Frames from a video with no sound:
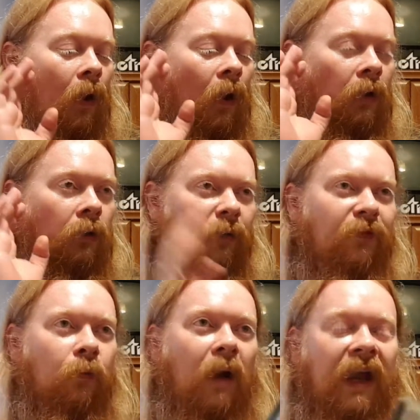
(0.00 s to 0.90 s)
I love
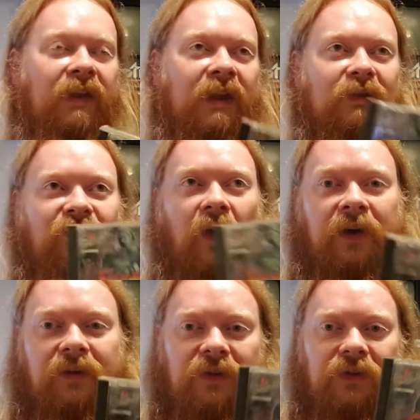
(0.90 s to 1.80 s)
the way this
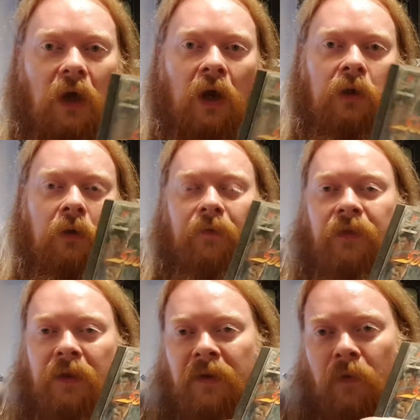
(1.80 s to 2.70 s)
fights. I love
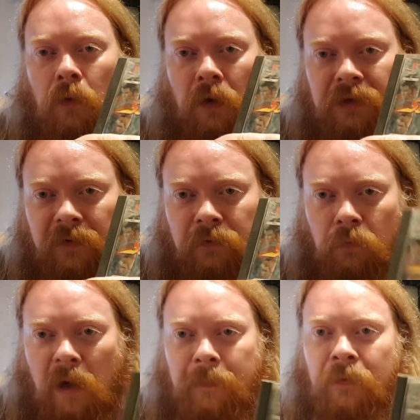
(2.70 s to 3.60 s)
that they've all got
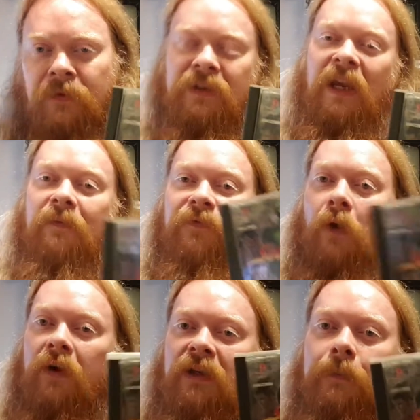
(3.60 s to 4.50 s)
different weapons. It
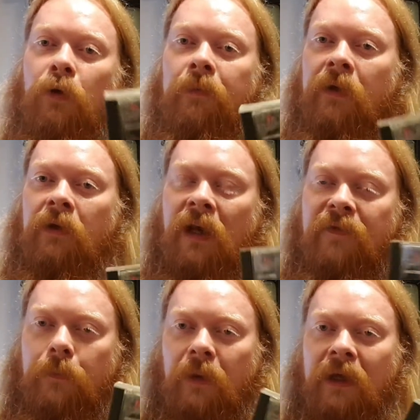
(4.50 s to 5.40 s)
finally put me on a
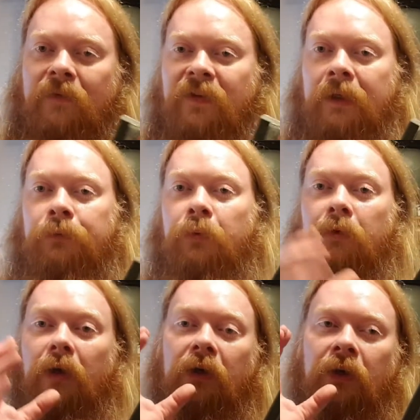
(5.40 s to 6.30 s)
level playing field
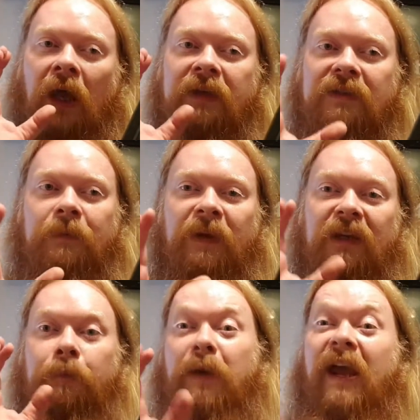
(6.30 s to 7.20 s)
where I can actually be
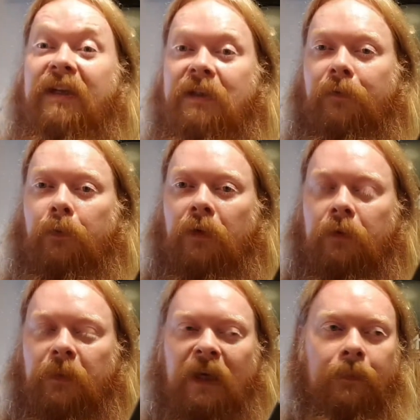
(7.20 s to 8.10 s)
competitive with
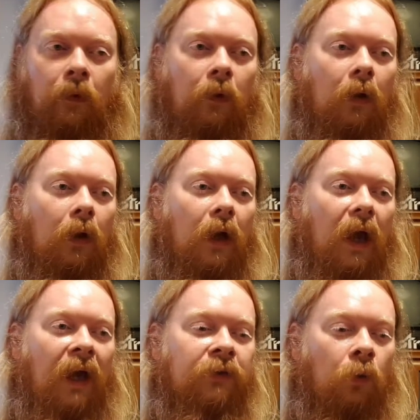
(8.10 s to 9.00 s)
other people,
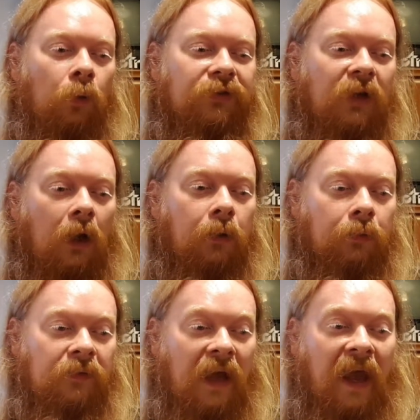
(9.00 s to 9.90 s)
and
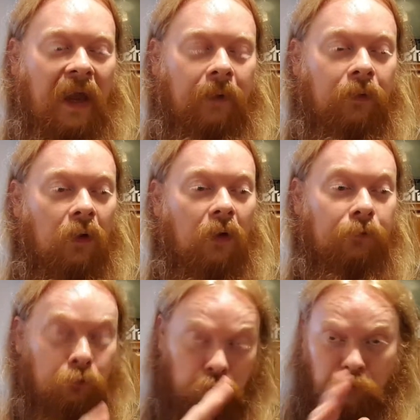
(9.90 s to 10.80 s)
also now
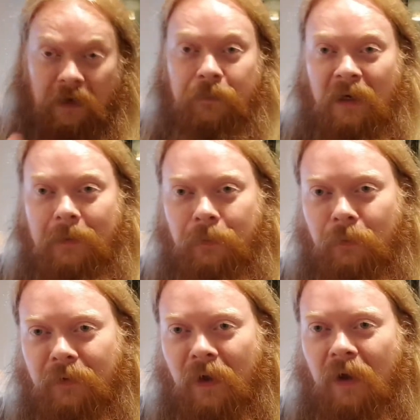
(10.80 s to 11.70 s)
frustrate
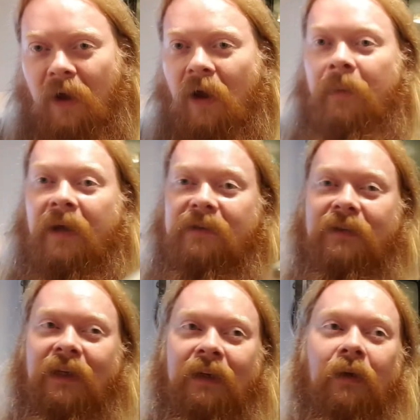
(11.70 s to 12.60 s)
people that I'm
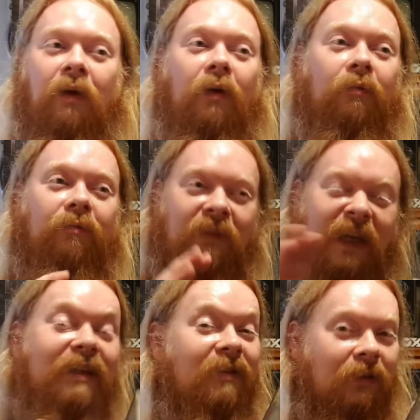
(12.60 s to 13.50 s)
actually
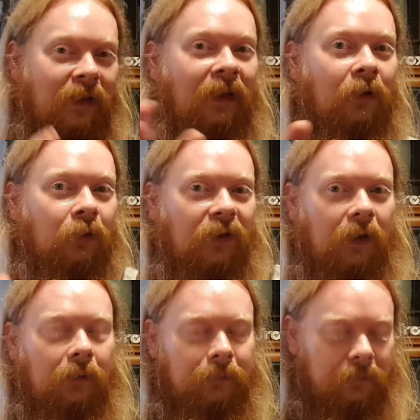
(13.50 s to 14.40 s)
decently good at
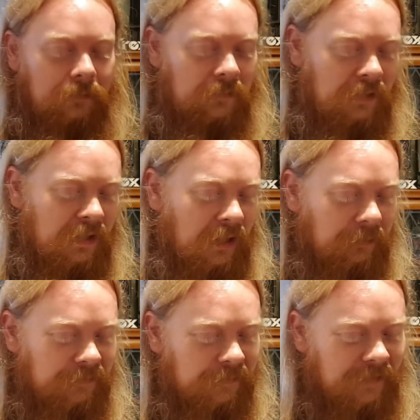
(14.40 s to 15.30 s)
it. You
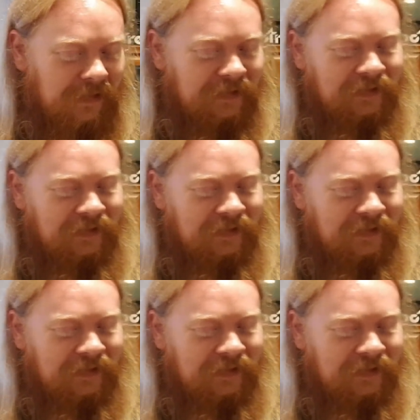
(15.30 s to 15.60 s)
know,